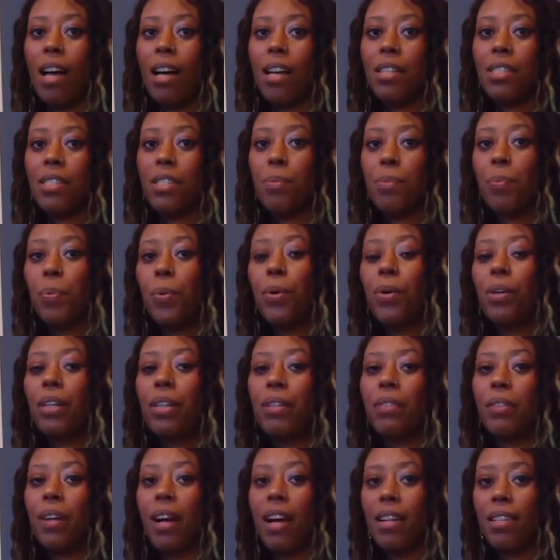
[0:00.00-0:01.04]
supported
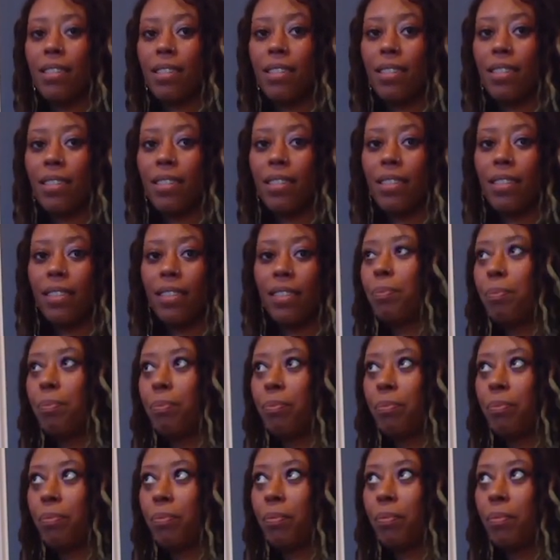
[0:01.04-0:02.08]
rest,
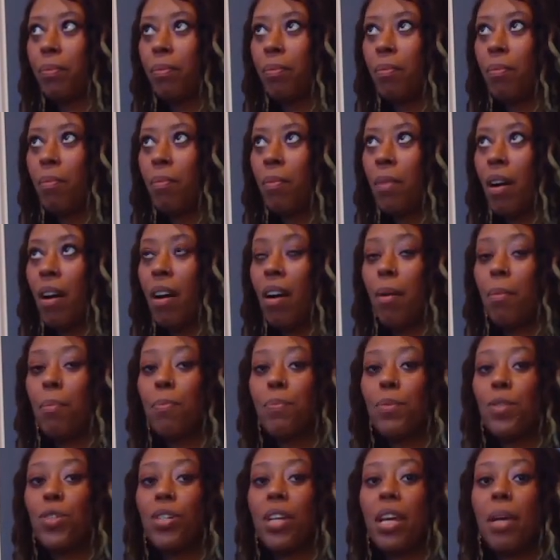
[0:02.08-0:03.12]
a
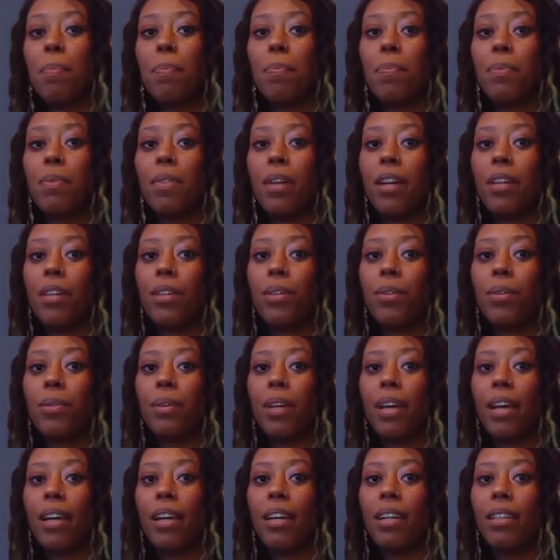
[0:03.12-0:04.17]
shape that you
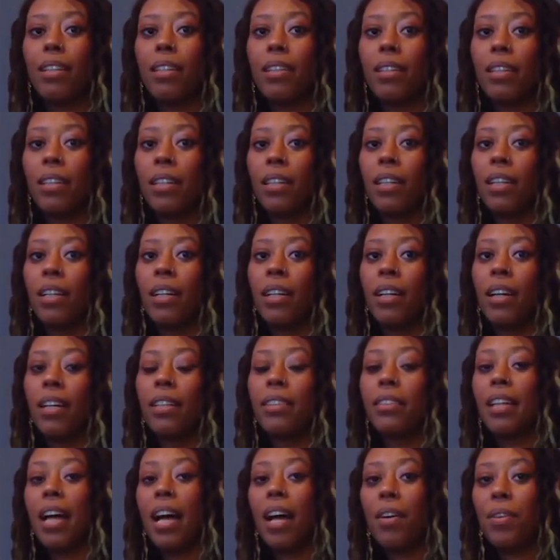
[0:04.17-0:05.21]
can
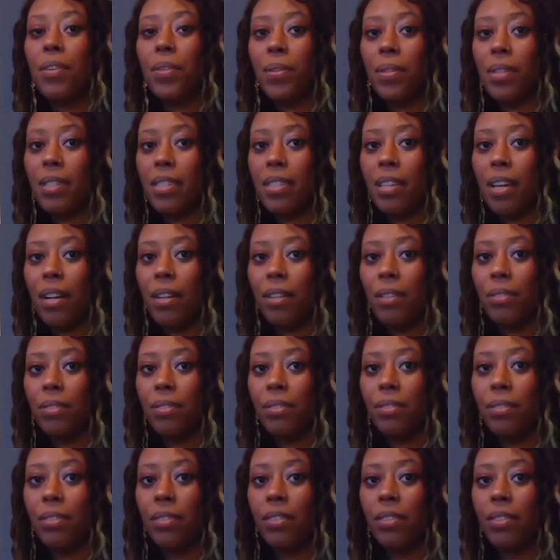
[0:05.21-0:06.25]
allow yourself
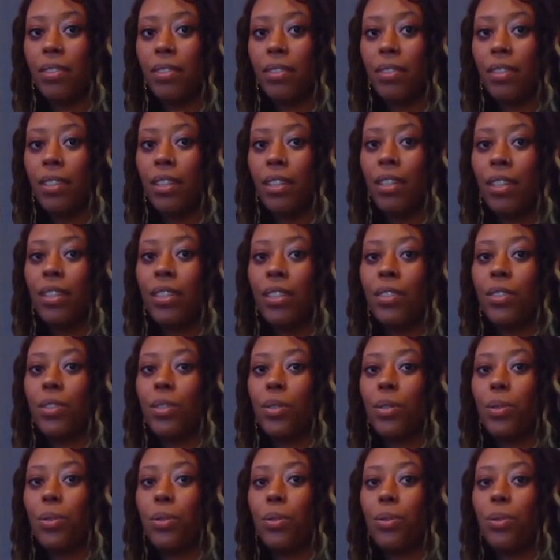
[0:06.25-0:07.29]

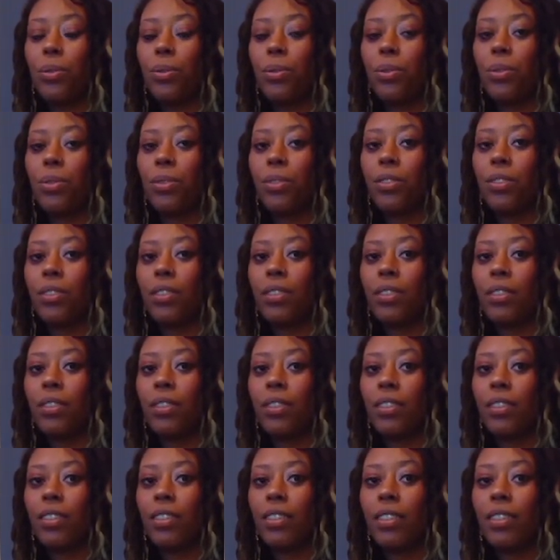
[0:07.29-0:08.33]
to
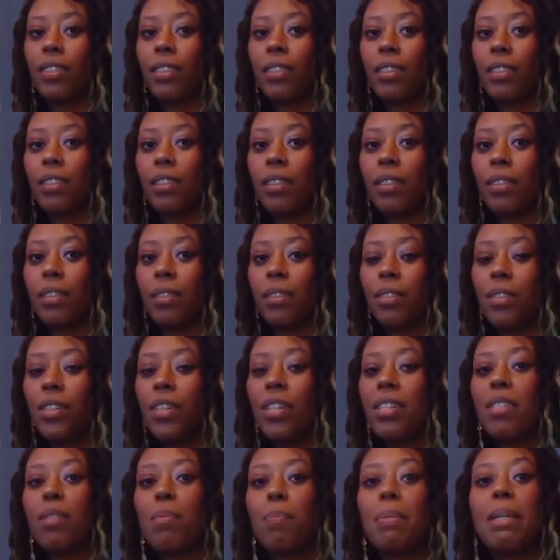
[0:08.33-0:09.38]

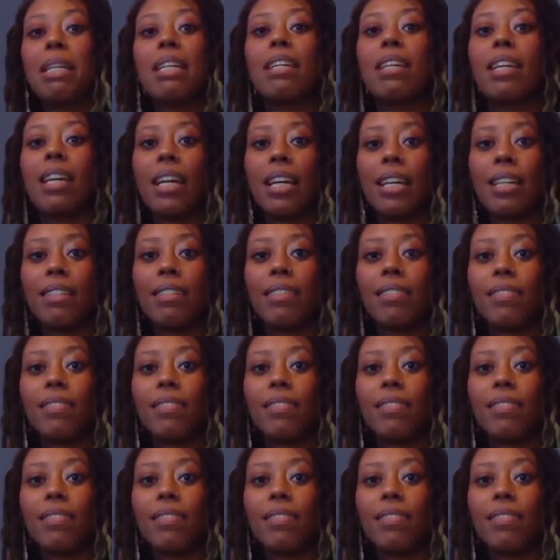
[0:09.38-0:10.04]
just be in.